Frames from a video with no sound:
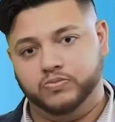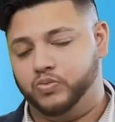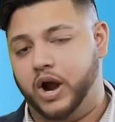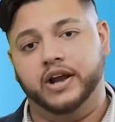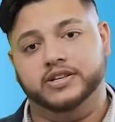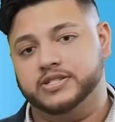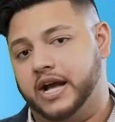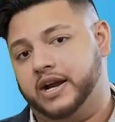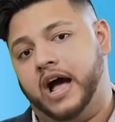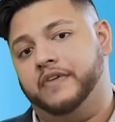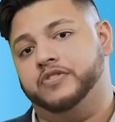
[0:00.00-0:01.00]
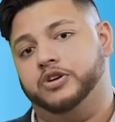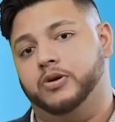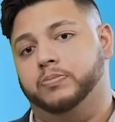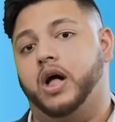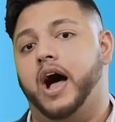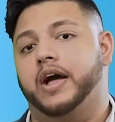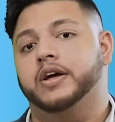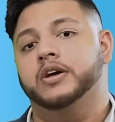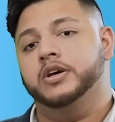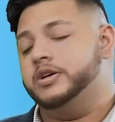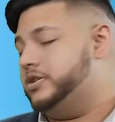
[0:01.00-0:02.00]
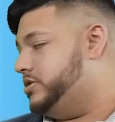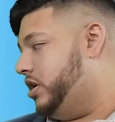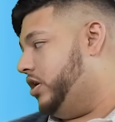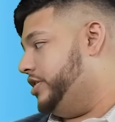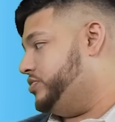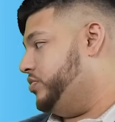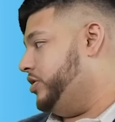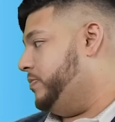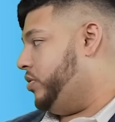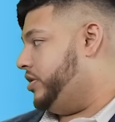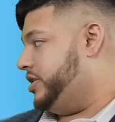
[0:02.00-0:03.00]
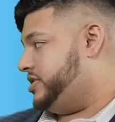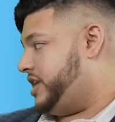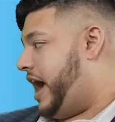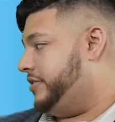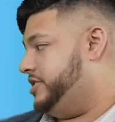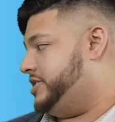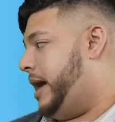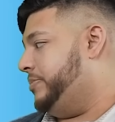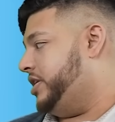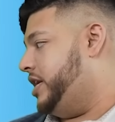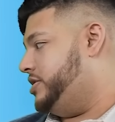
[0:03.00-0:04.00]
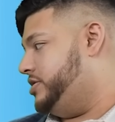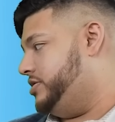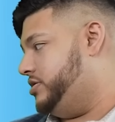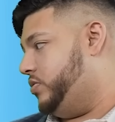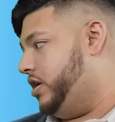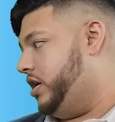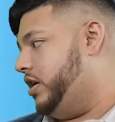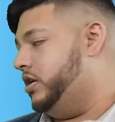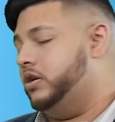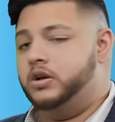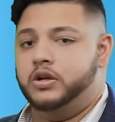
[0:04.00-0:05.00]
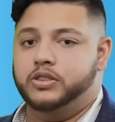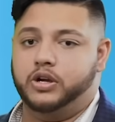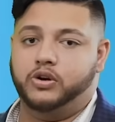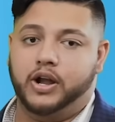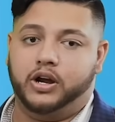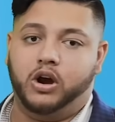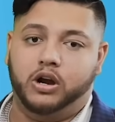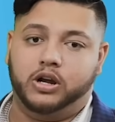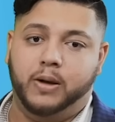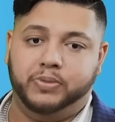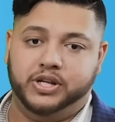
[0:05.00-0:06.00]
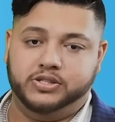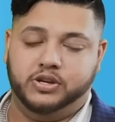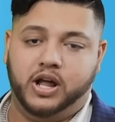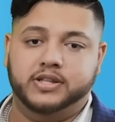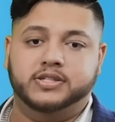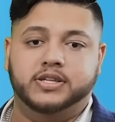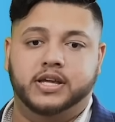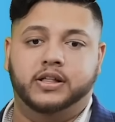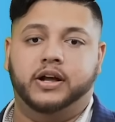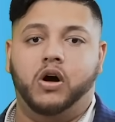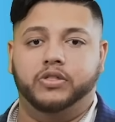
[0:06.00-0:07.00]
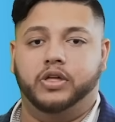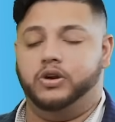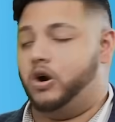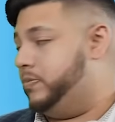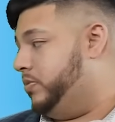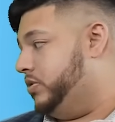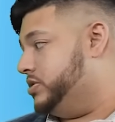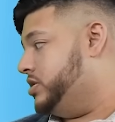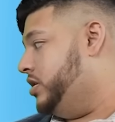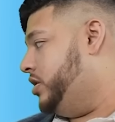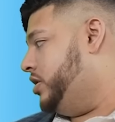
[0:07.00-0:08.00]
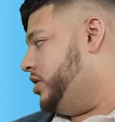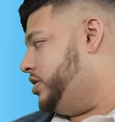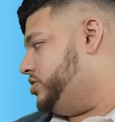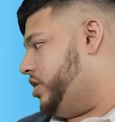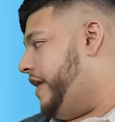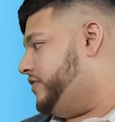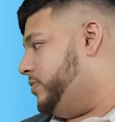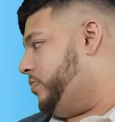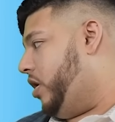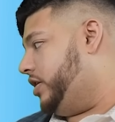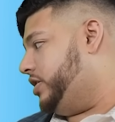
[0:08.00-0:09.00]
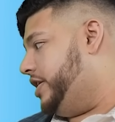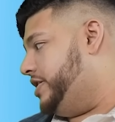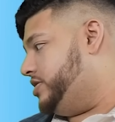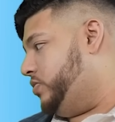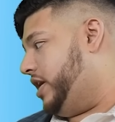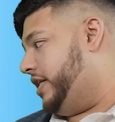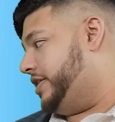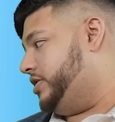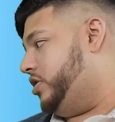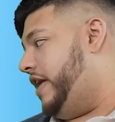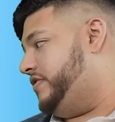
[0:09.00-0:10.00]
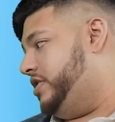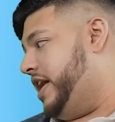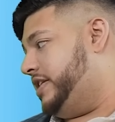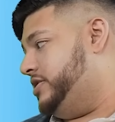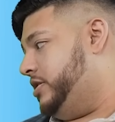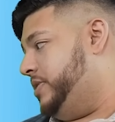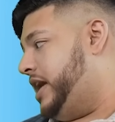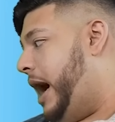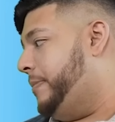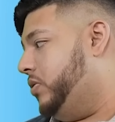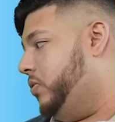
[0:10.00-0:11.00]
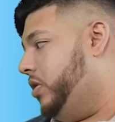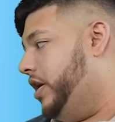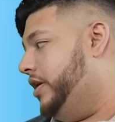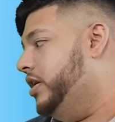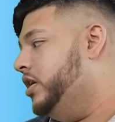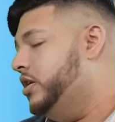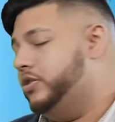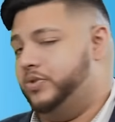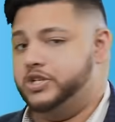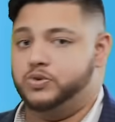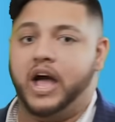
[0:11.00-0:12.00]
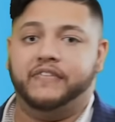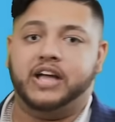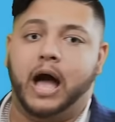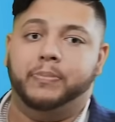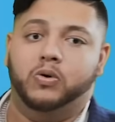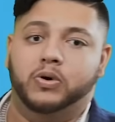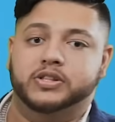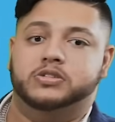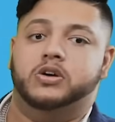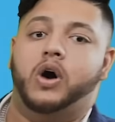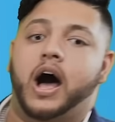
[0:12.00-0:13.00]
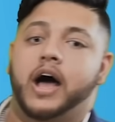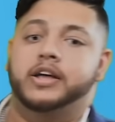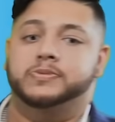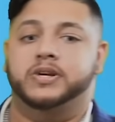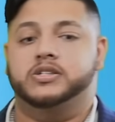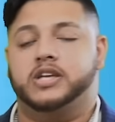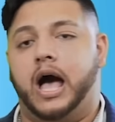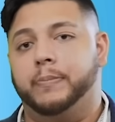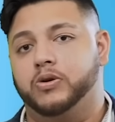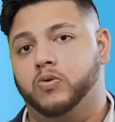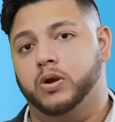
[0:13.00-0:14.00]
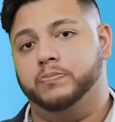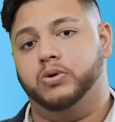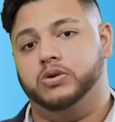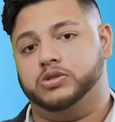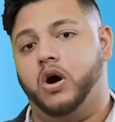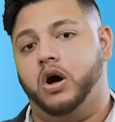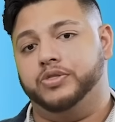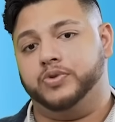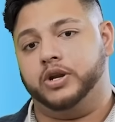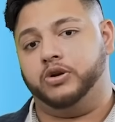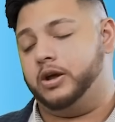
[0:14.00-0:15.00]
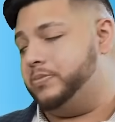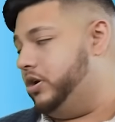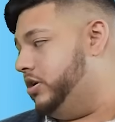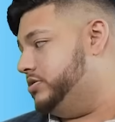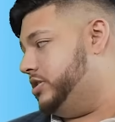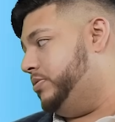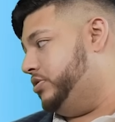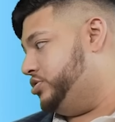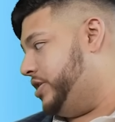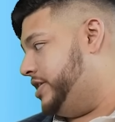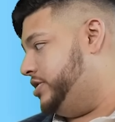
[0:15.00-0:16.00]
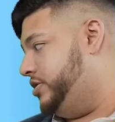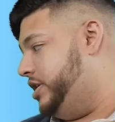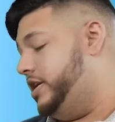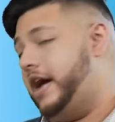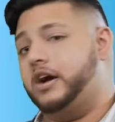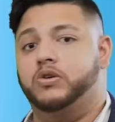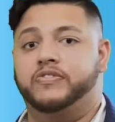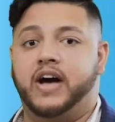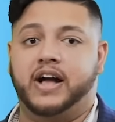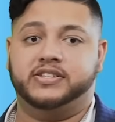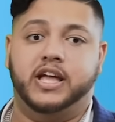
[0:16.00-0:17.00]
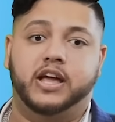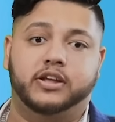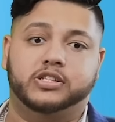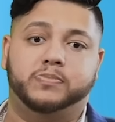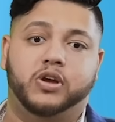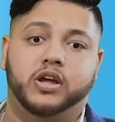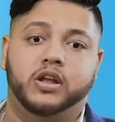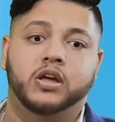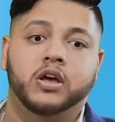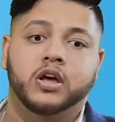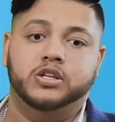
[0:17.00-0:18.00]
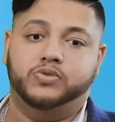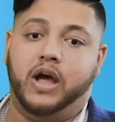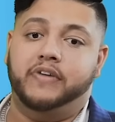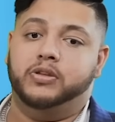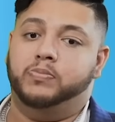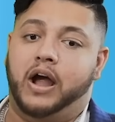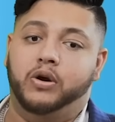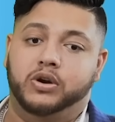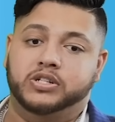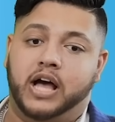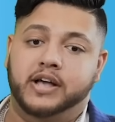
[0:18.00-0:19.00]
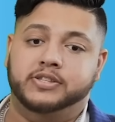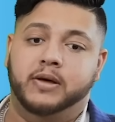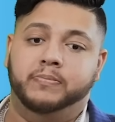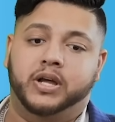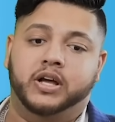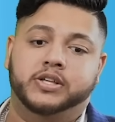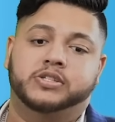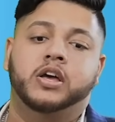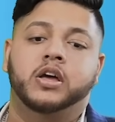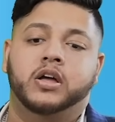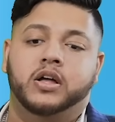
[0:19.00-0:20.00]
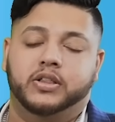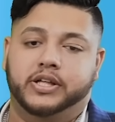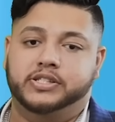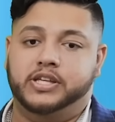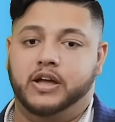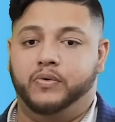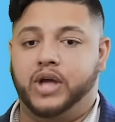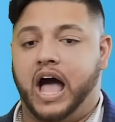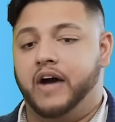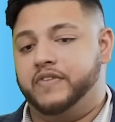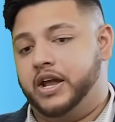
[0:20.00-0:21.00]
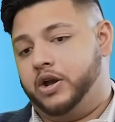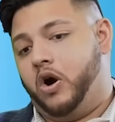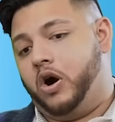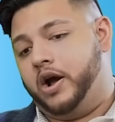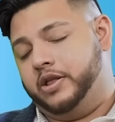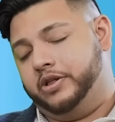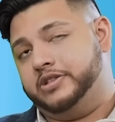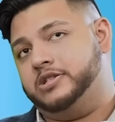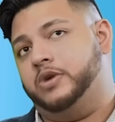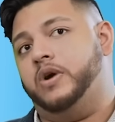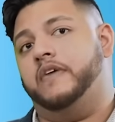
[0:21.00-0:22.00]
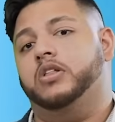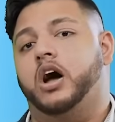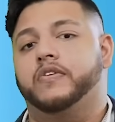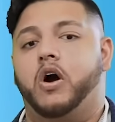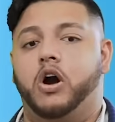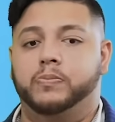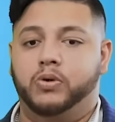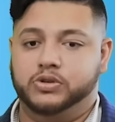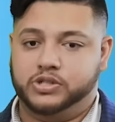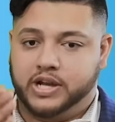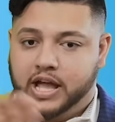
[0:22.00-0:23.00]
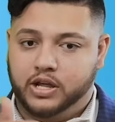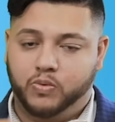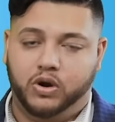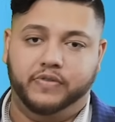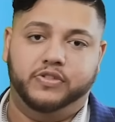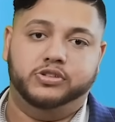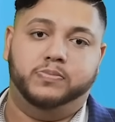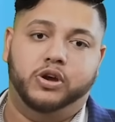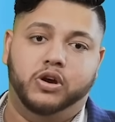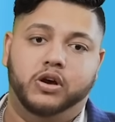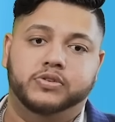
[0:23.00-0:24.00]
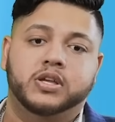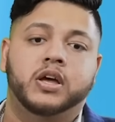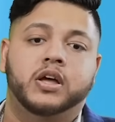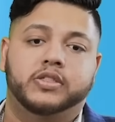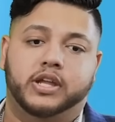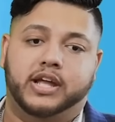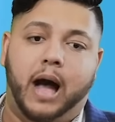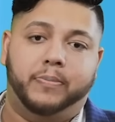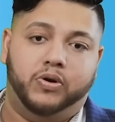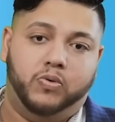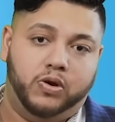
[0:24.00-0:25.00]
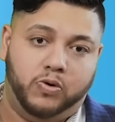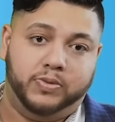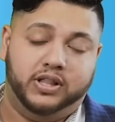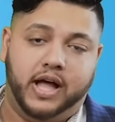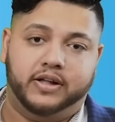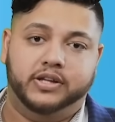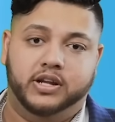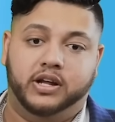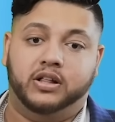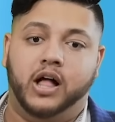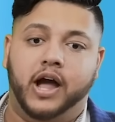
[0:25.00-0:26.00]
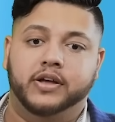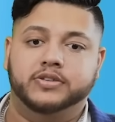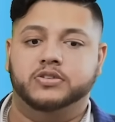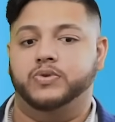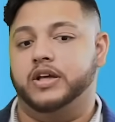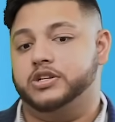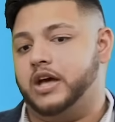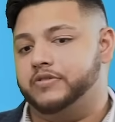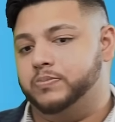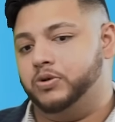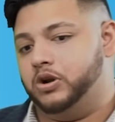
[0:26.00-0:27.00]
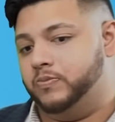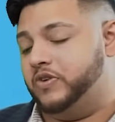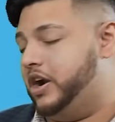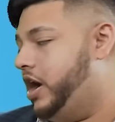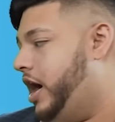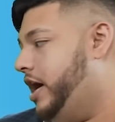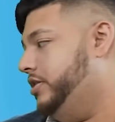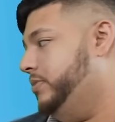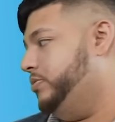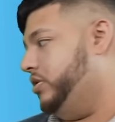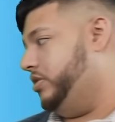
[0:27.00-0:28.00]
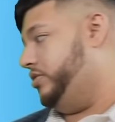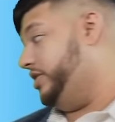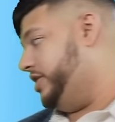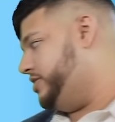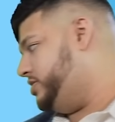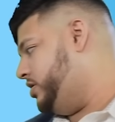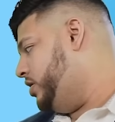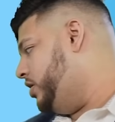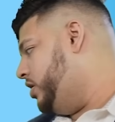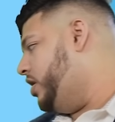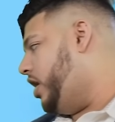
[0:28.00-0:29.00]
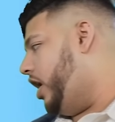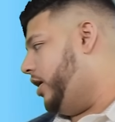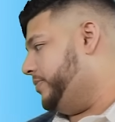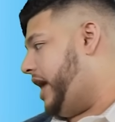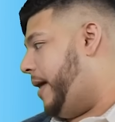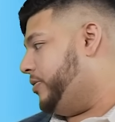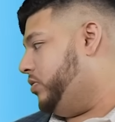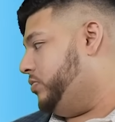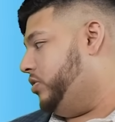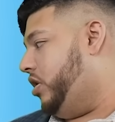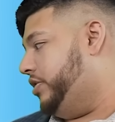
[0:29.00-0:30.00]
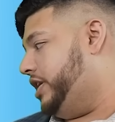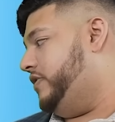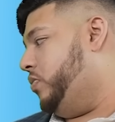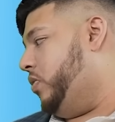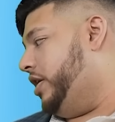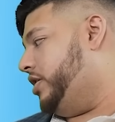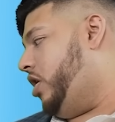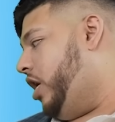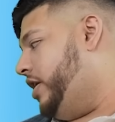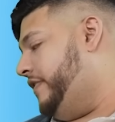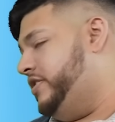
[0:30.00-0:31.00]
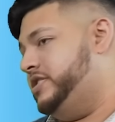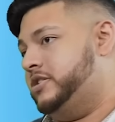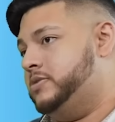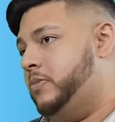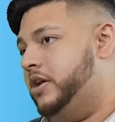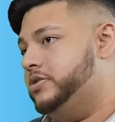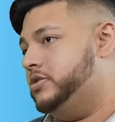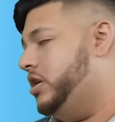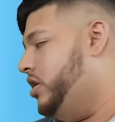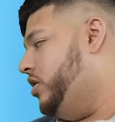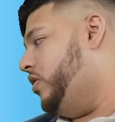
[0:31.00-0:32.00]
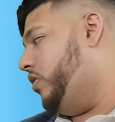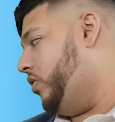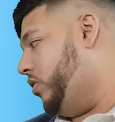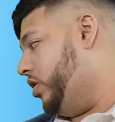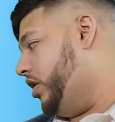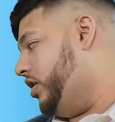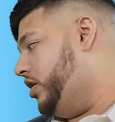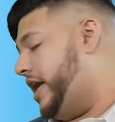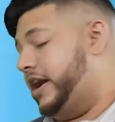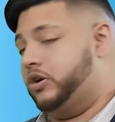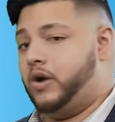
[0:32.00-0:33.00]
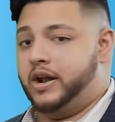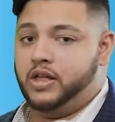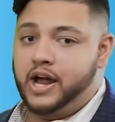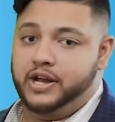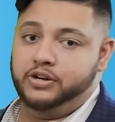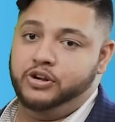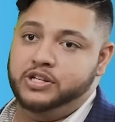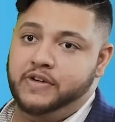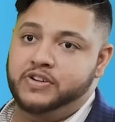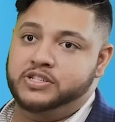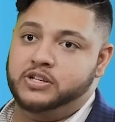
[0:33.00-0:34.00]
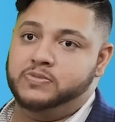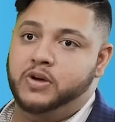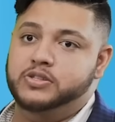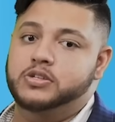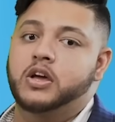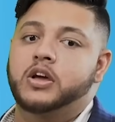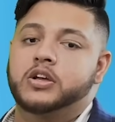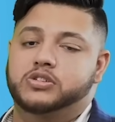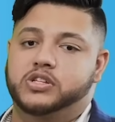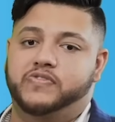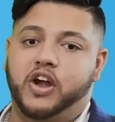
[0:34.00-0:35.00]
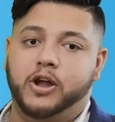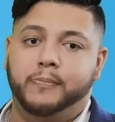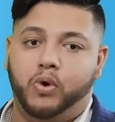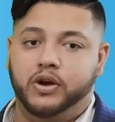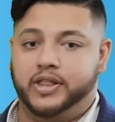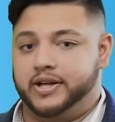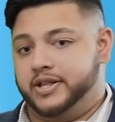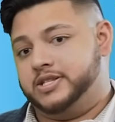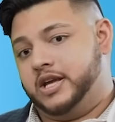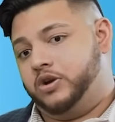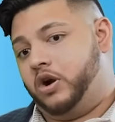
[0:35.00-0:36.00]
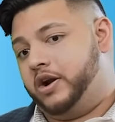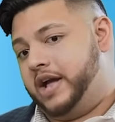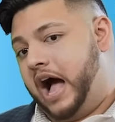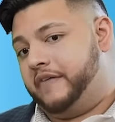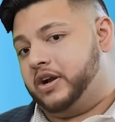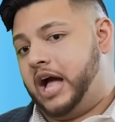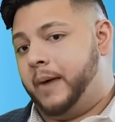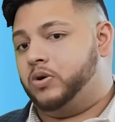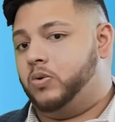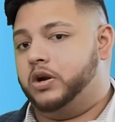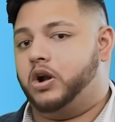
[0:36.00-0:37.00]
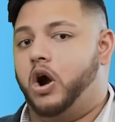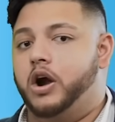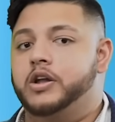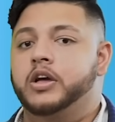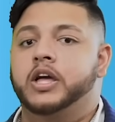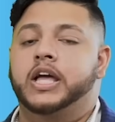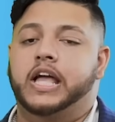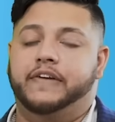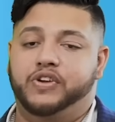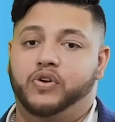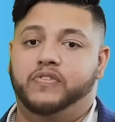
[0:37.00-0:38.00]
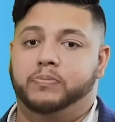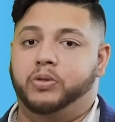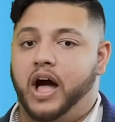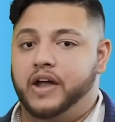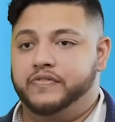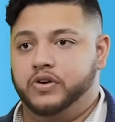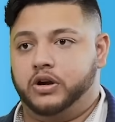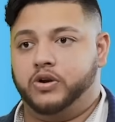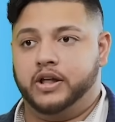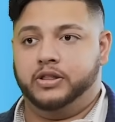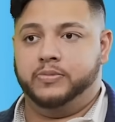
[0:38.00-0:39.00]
right a second after you apply. So it's really important to stagger these applications to where the credit card companies do not see like all the other hard pulls. So after Barclays, the one I like to go after next is going to be Capital One. The reason we have Capital One so high is because Capital One pulls all 3 credit bureaus. They pull TransUnion, Equifax, and Experian. So we have to prioritize them because let's say we have a lot of hard pulls on any one of those bureaus, then Capital One will be likely to decline us. So we just have to put them very high in the priority list. Capital One will only give you 1 card every 6 months or a credit line increase every 6 months. So it's very important, like let's say you already have a Capital One card. If you've applied for a credit